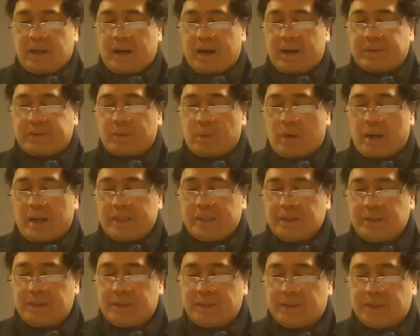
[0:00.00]

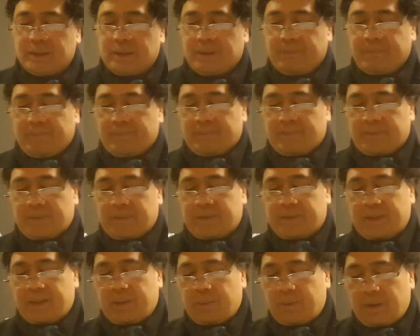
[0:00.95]
Otherwise,
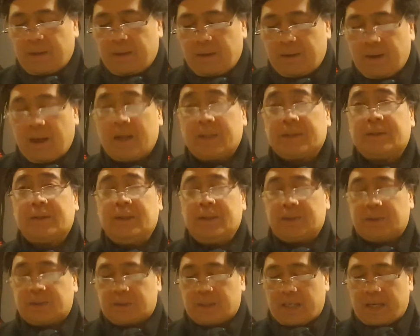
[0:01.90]
they will not
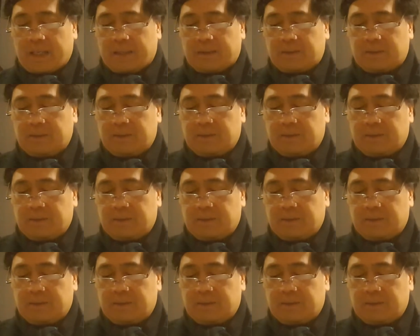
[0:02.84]
interact.